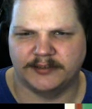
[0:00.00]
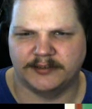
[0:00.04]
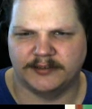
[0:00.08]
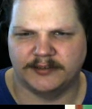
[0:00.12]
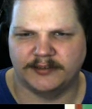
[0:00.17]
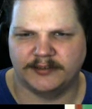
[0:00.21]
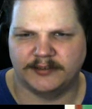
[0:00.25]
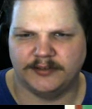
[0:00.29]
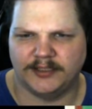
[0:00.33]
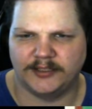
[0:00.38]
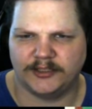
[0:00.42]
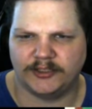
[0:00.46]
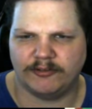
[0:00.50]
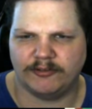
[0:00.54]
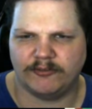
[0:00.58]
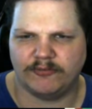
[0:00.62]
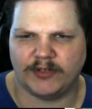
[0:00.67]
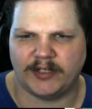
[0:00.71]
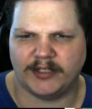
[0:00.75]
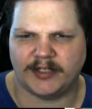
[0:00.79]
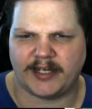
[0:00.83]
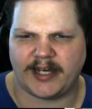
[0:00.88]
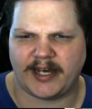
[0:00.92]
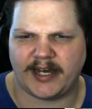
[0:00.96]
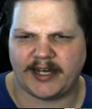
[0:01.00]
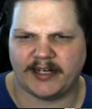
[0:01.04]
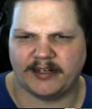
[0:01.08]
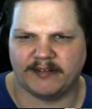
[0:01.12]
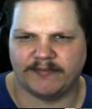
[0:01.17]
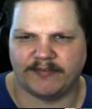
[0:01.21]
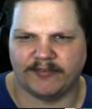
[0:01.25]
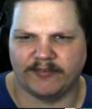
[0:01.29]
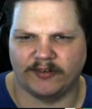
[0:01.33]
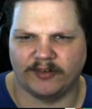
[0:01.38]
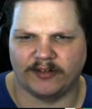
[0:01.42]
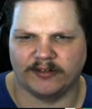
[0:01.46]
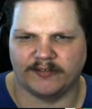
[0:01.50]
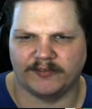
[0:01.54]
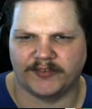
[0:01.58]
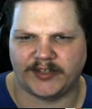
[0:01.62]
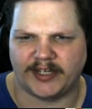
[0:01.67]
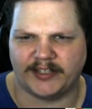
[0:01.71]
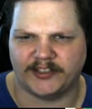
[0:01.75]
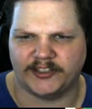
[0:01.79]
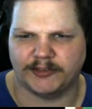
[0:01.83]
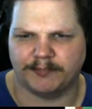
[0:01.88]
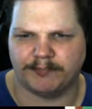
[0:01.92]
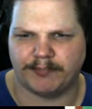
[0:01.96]
Did you want a handful of
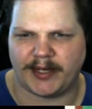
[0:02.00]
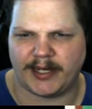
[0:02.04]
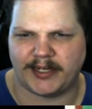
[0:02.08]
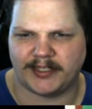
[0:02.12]
ketchup